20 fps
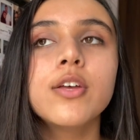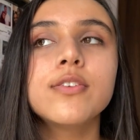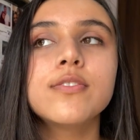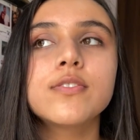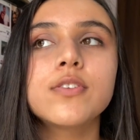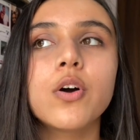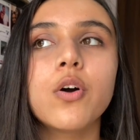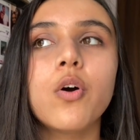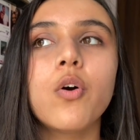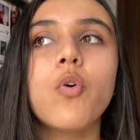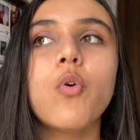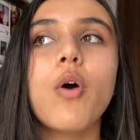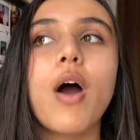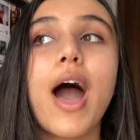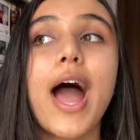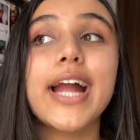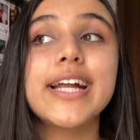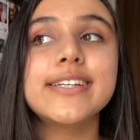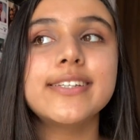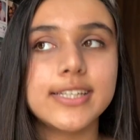
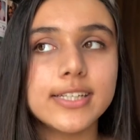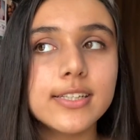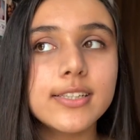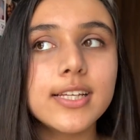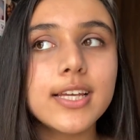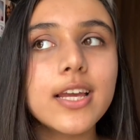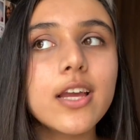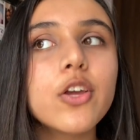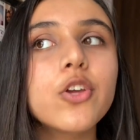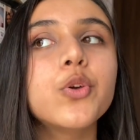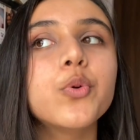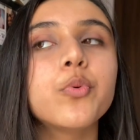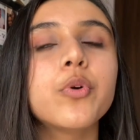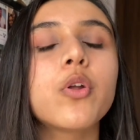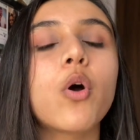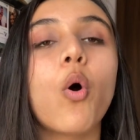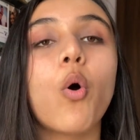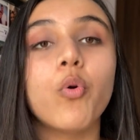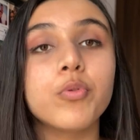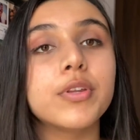So ideally, you
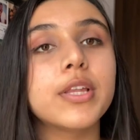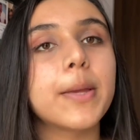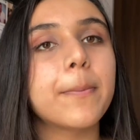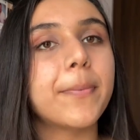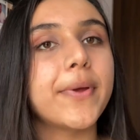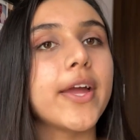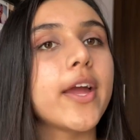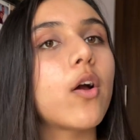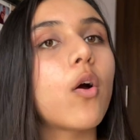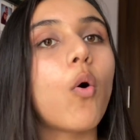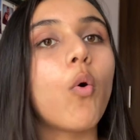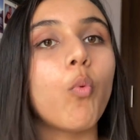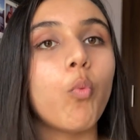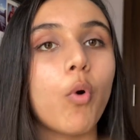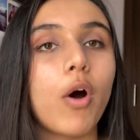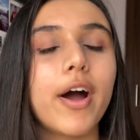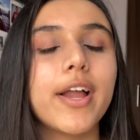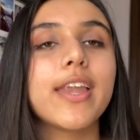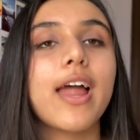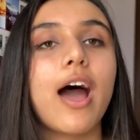would only pick
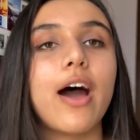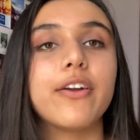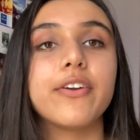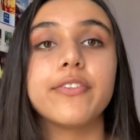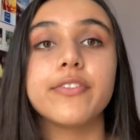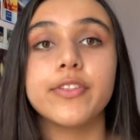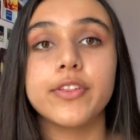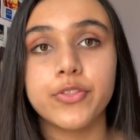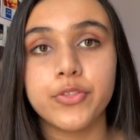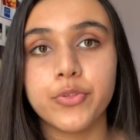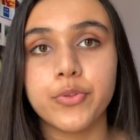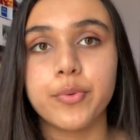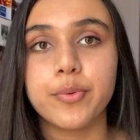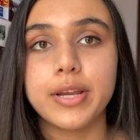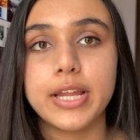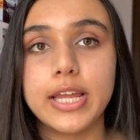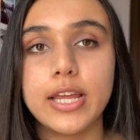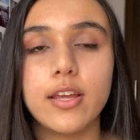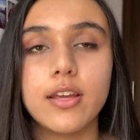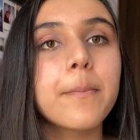1 out of the
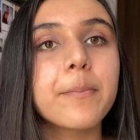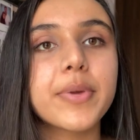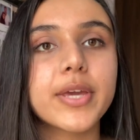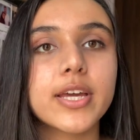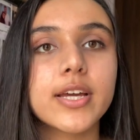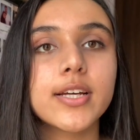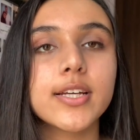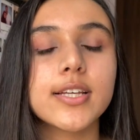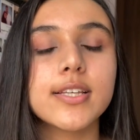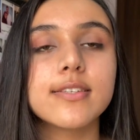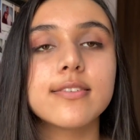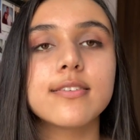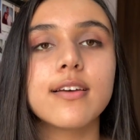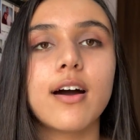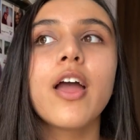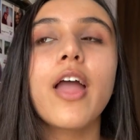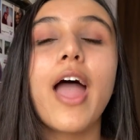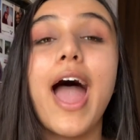3 because